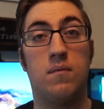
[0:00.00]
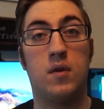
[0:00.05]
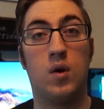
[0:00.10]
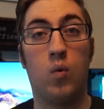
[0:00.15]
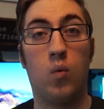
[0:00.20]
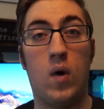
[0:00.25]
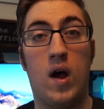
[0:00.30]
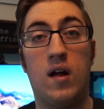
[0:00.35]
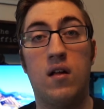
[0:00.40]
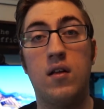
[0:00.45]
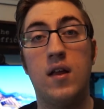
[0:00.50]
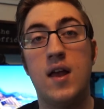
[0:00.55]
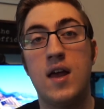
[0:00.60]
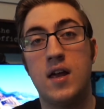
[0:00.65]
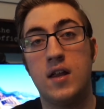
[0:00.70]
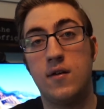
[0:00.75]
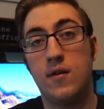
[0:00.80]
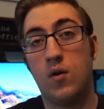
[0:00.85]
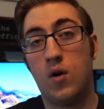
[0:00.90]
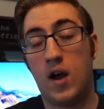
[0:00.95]
Well,
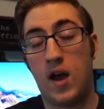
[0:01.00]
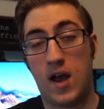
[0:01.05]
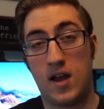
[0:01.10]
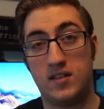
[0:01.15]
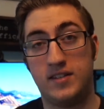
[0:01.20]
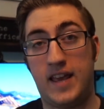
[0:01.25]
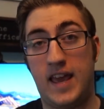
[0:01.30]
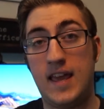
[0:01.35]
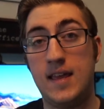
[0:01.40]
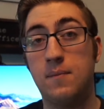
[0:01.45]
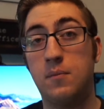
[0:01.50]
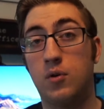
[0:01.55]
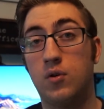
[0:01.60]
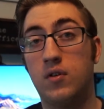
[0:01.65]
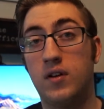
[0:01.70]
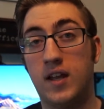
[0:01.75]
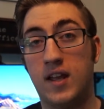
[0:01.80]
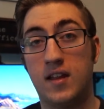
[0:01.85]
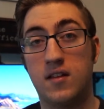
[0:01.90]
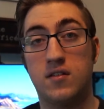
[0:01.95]
a
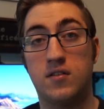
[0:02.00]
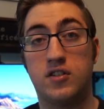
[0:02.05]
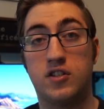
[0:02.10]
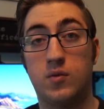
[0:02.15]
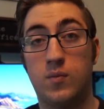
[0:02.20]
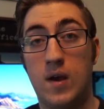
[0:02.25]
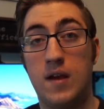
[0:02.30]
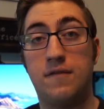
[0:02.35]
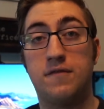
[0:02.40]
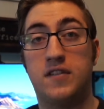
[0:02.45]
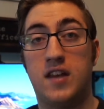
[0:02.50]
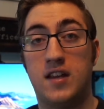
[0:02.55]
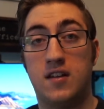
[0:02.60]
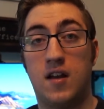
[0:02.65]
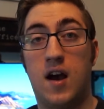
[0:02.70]
table in Swift and